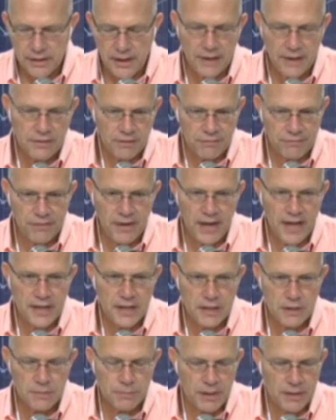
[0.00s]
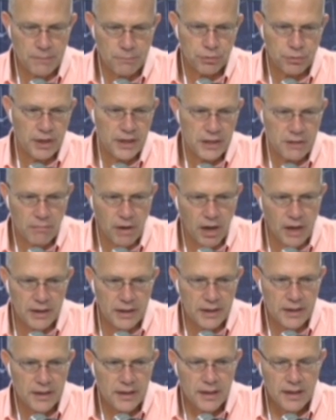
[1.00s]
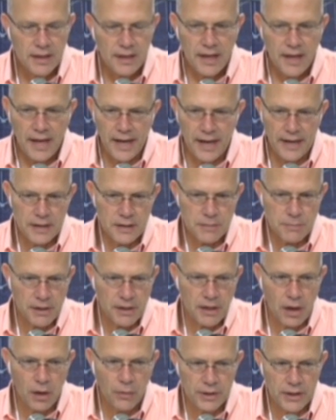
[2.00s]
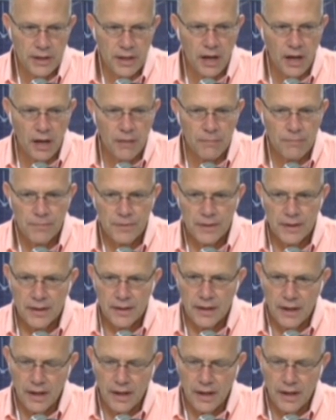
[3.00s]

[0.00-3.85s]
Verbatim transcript: that the Fed has been printing money and has been going up,